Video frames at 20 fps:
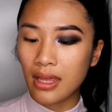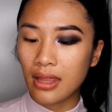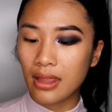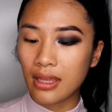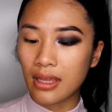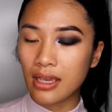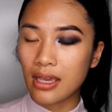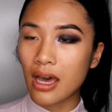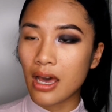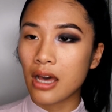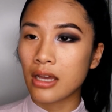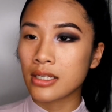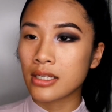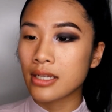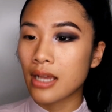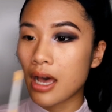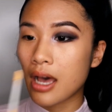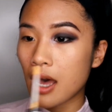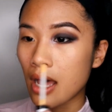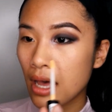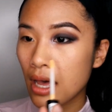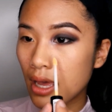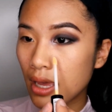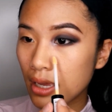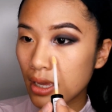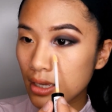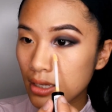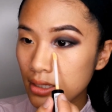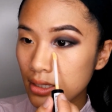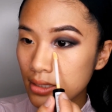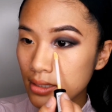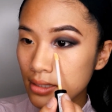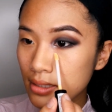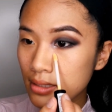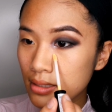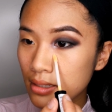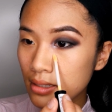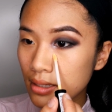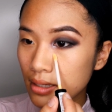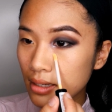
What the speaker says: the under eyes.